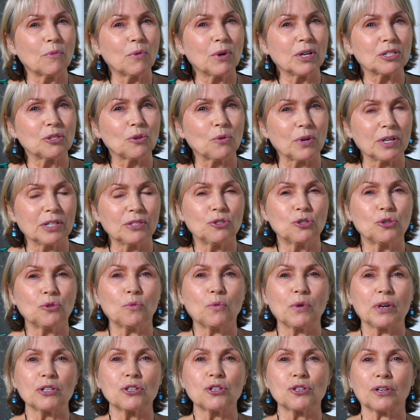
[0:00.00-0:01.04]
what your
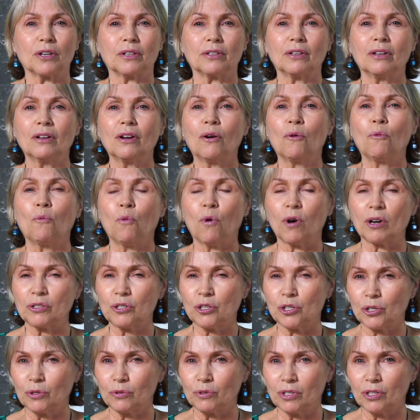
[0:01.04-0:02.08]
intuition
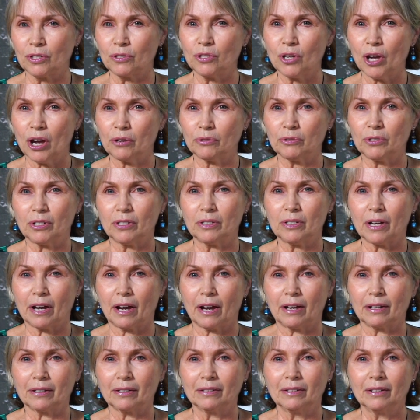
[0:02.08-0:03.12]
wants you to know
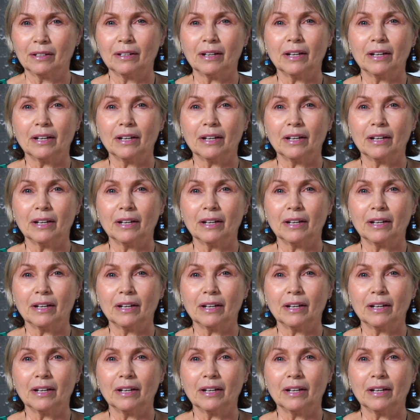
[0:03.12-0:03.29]
today.